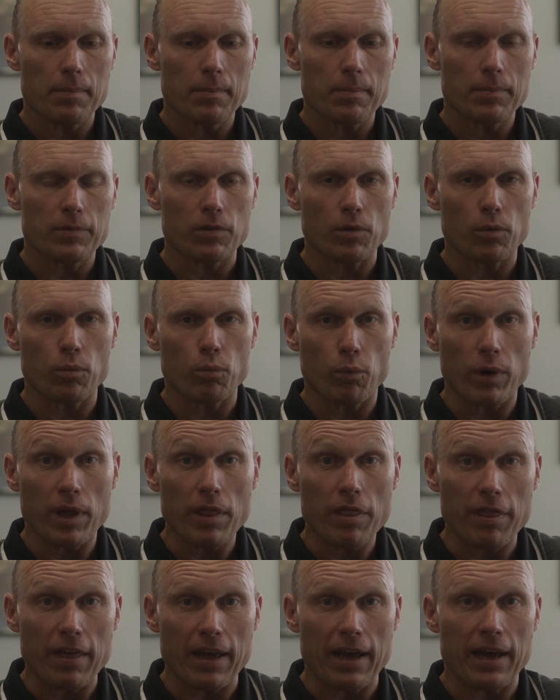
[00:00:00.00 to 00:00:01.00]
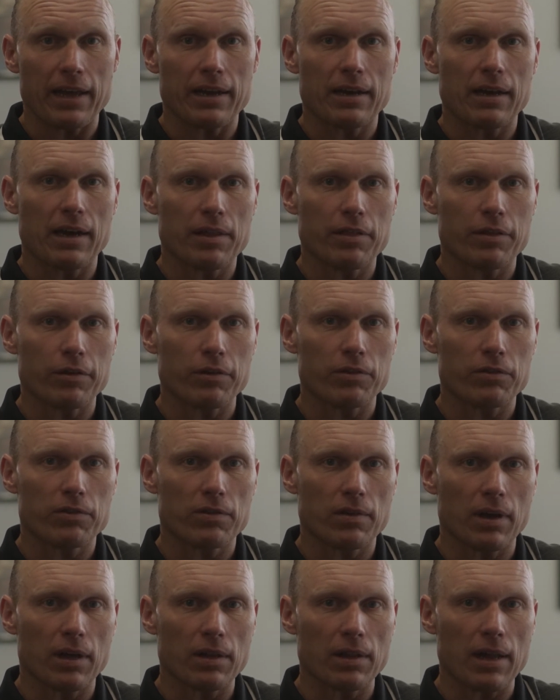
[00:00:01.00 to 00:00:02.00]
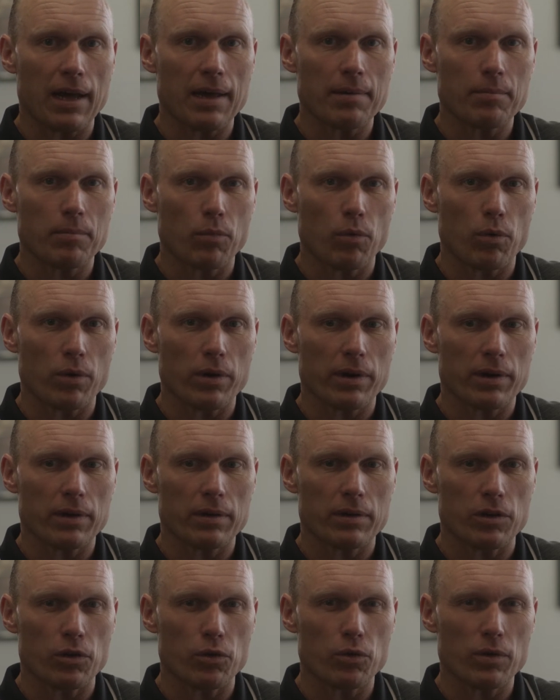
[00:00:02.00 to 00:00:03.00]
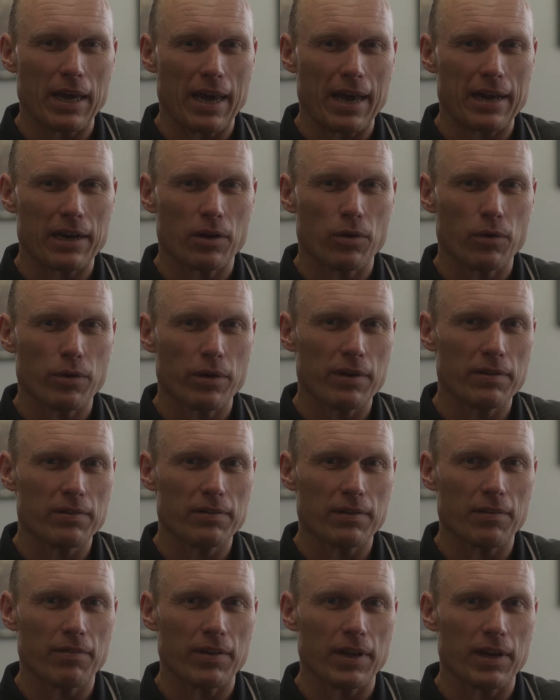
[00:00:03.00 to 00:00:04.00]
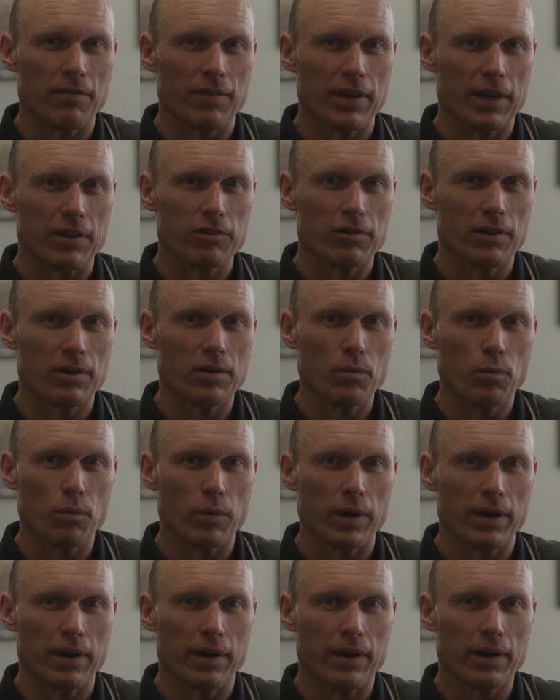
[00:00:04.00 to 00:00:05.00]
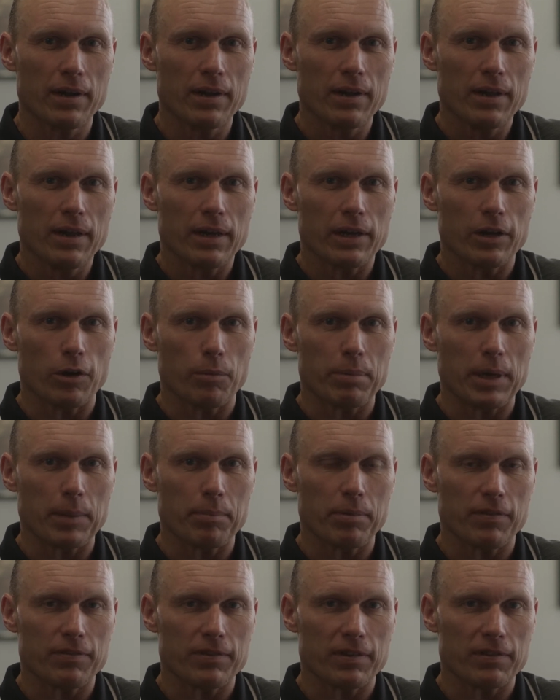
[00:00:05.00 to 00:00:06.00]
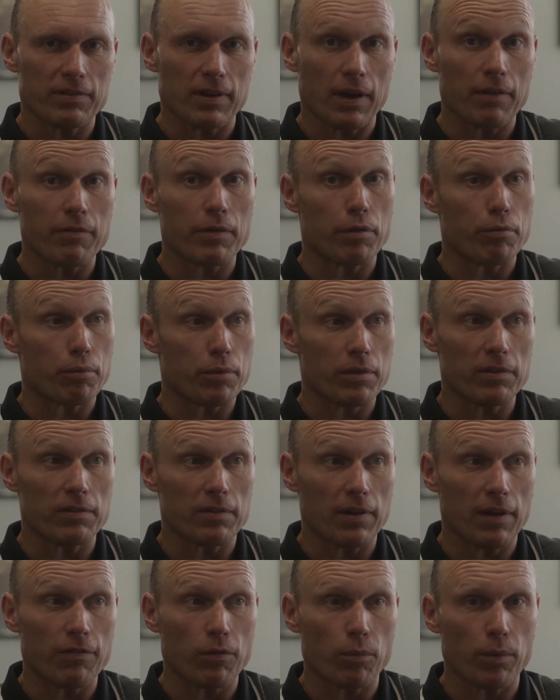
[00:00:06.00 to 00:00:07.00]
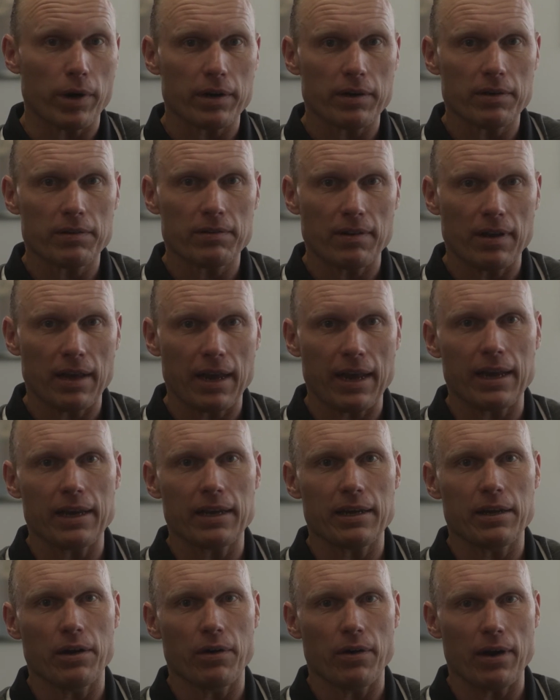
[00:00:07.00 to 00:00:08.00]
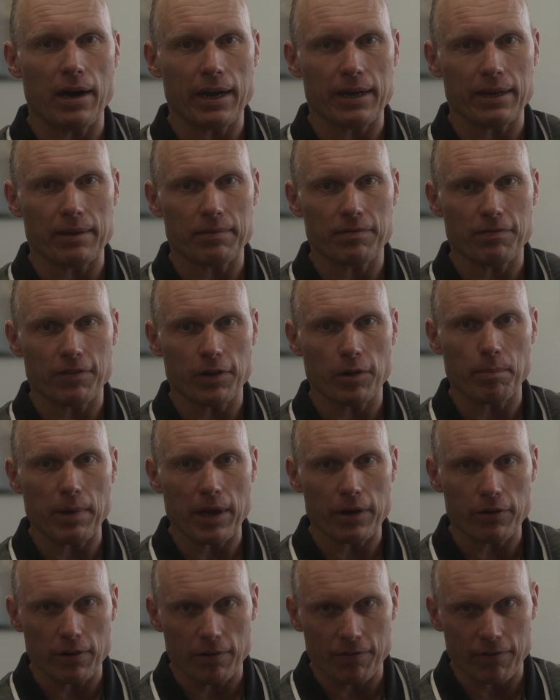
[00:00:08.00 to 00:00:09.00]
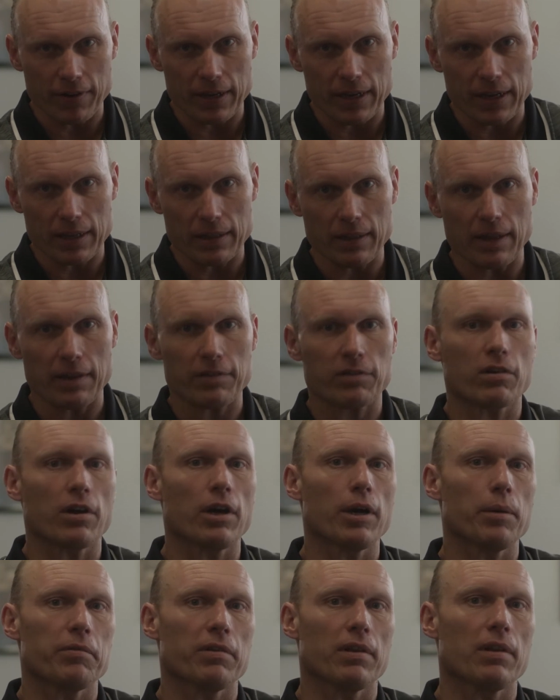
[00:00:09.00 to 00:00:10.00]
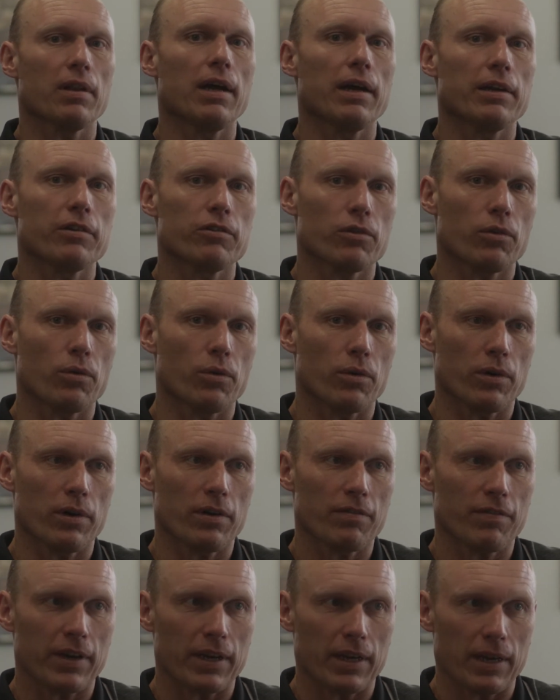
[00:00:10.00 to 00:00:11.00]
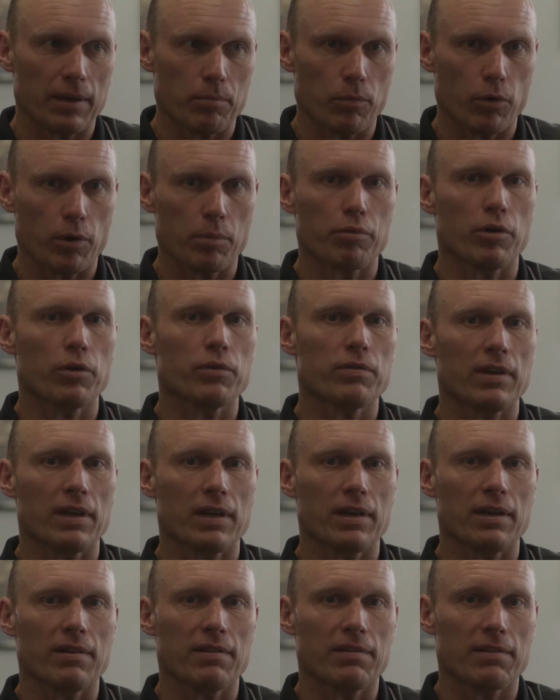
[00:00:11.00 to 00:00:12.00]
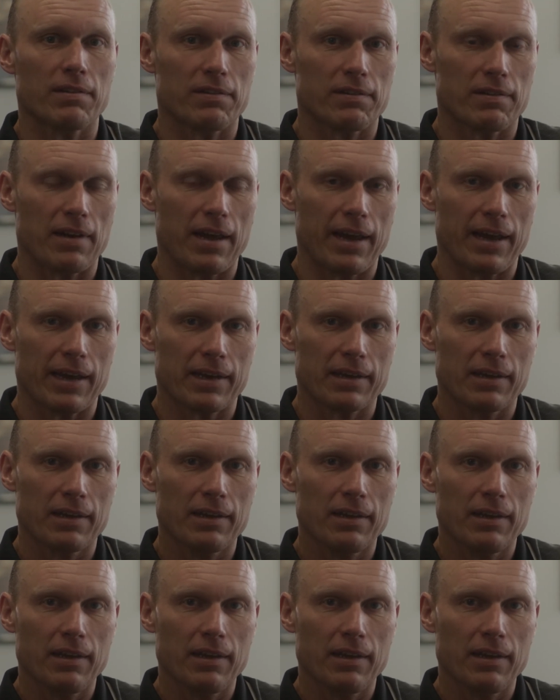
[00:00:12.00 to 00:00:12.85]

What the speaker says: So with that, there's a lot more new categories of innovation where people have discovered through the self-awareness, hey, I feel better if I eat less carbs at lunch or if I eat more protein as a snack.